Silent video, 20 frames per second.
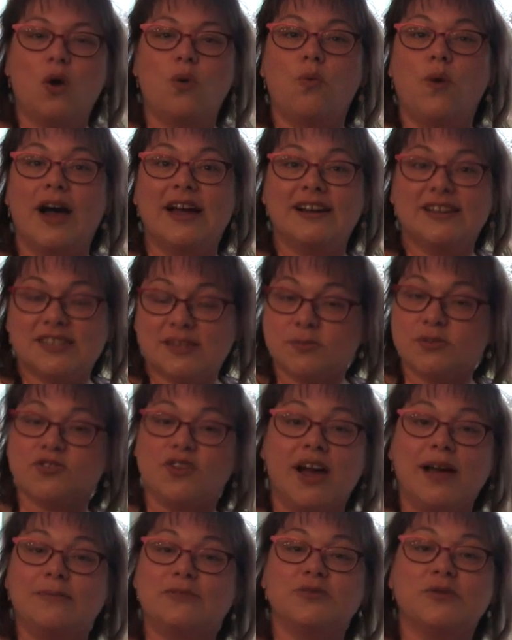Why not
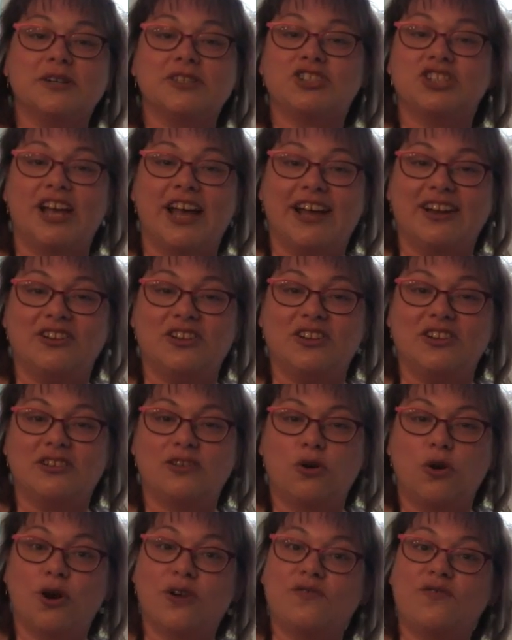subscribe to our channel
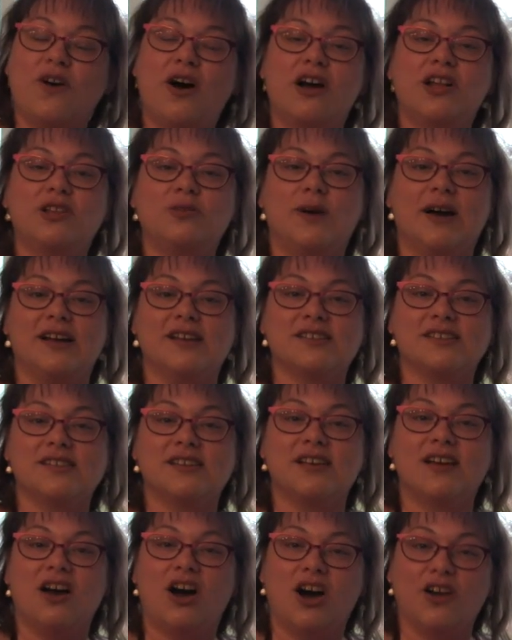or follow us
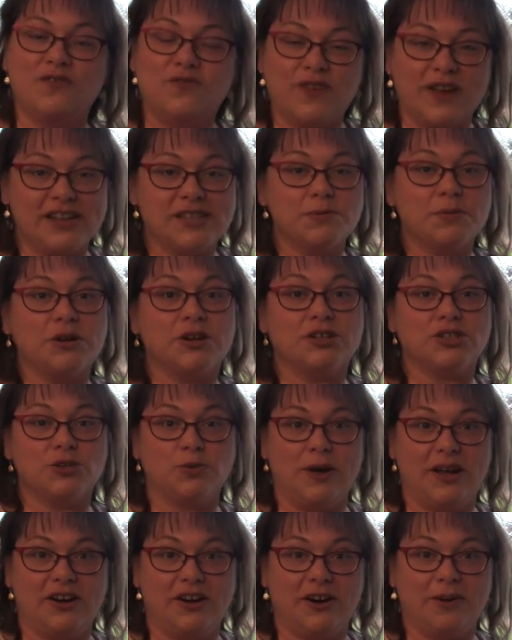on Facebook or
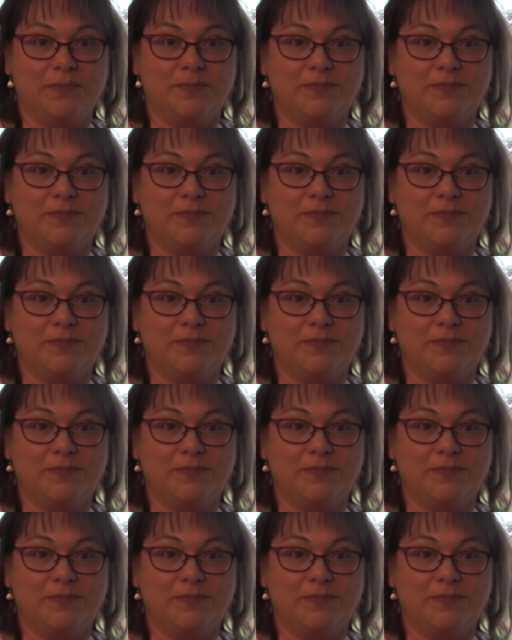Twitter?